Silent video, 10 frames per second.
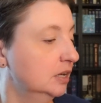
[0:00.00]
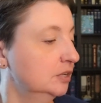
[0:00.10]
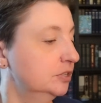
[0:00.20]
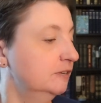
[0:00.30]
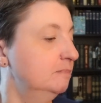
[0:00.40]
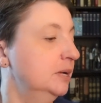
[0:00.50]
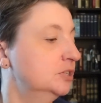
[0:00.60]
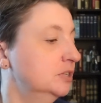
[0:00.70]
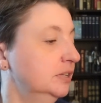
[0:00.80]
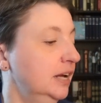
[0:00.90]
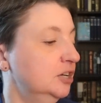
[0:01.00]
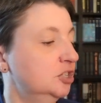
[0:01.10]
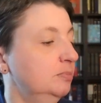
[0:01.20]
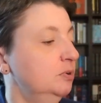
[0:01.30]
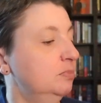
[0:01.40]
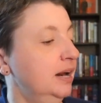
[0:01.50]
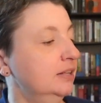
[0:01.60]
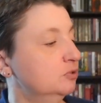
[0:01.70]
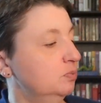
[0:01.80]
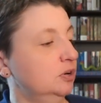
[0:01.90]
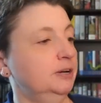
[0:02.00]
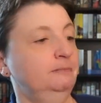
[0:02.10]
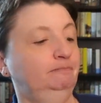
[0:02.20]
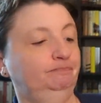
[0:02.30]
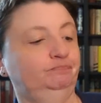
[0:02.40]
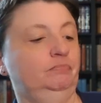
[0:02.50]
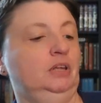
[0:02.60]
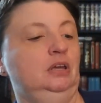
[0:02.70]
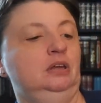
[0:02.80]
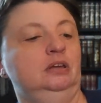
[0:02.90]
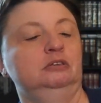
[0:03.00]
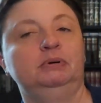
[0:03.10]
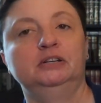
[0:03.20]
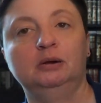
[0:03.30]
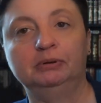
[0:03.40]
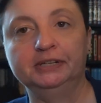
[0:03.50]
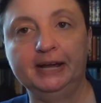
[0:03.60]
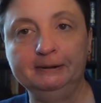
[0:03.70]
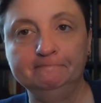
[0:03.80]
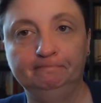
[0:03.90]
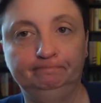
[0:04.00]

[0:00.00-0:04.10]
Should have mentioned the H.W. Brands book. It's by Doubleday.